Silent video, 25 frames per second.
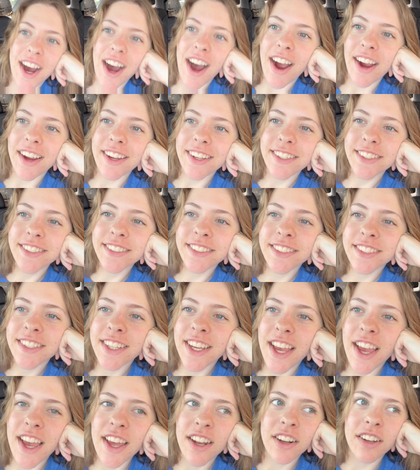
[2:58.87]
ice
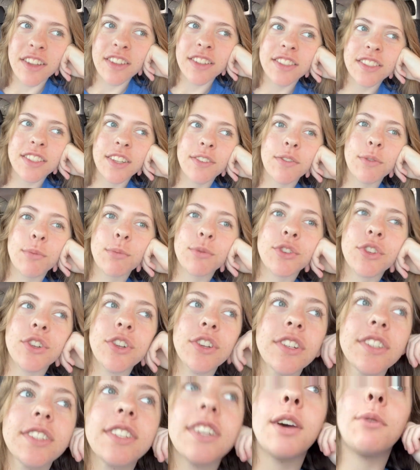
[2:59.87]
and all the stuff from
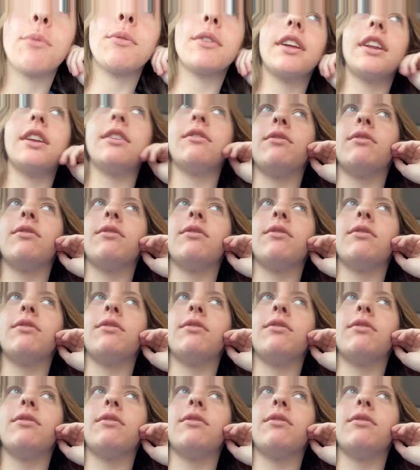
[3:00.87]
Schnucks, and now we're getting